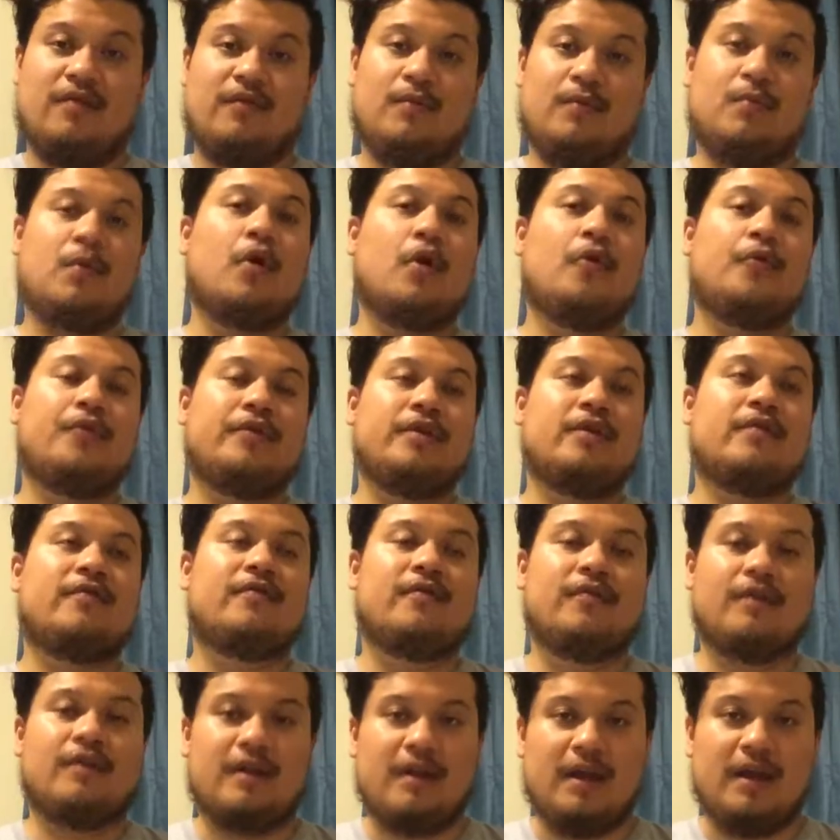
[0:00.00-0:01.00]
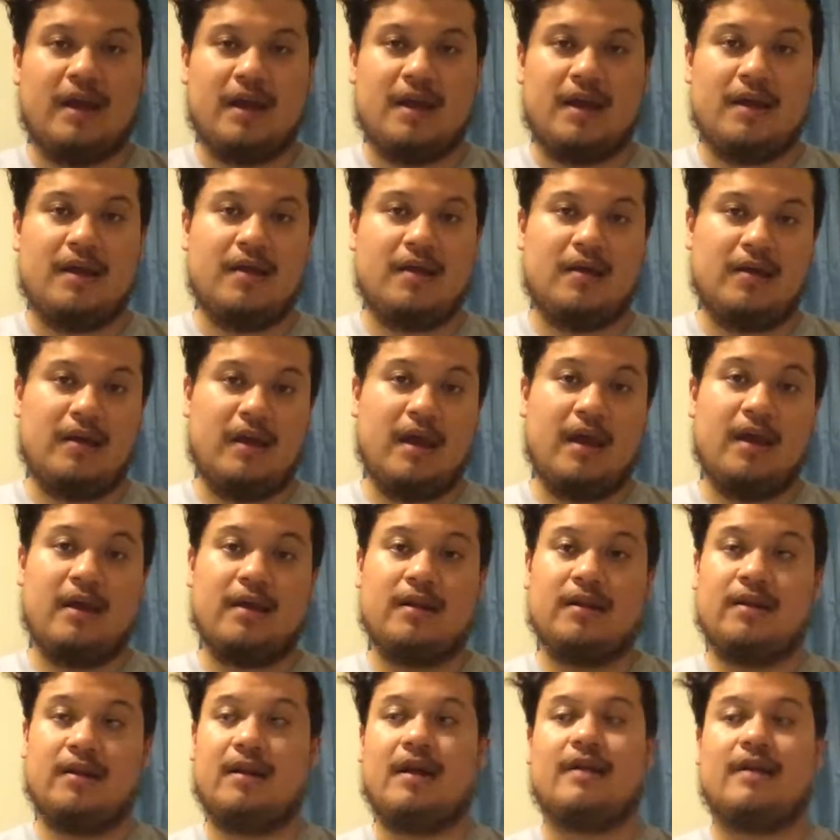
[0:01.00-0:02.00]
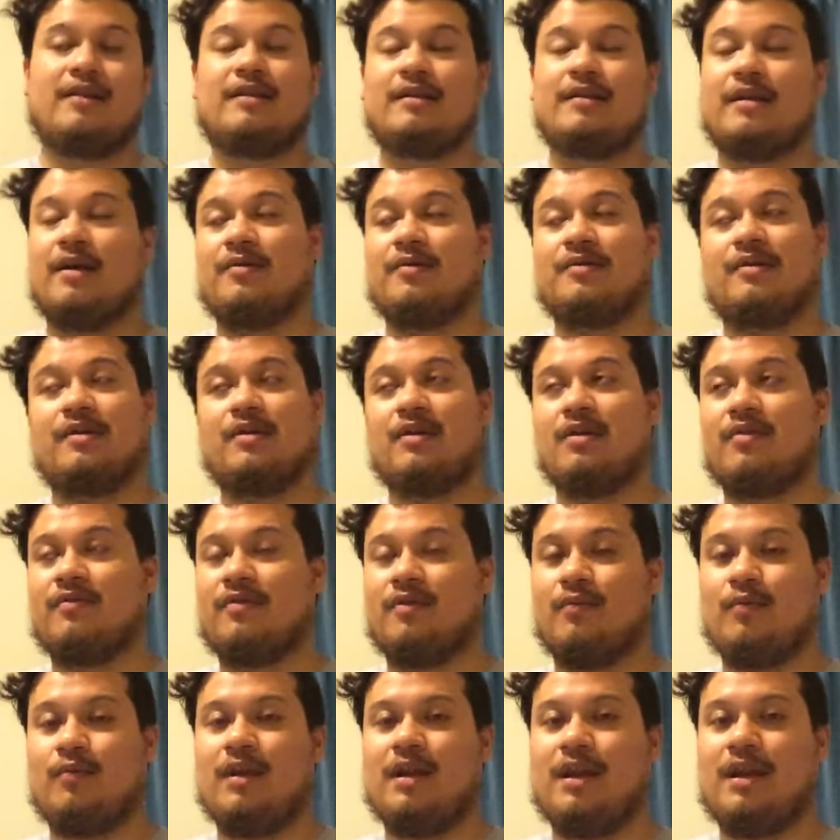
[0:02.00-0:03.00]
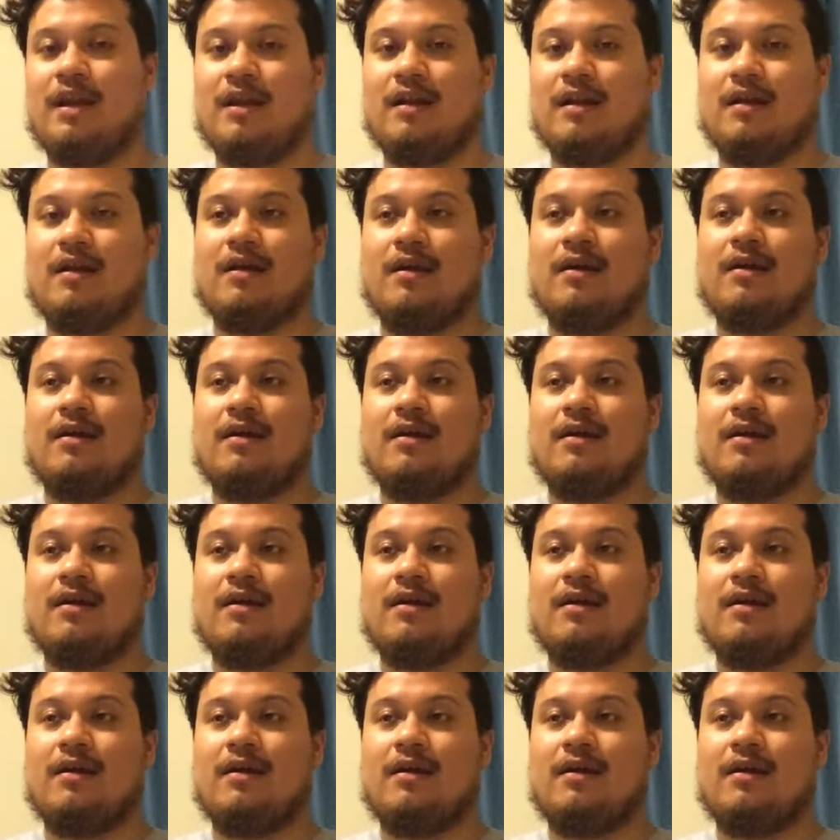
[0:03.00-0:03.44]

We were only there for a day, and I think that was enough that we needed.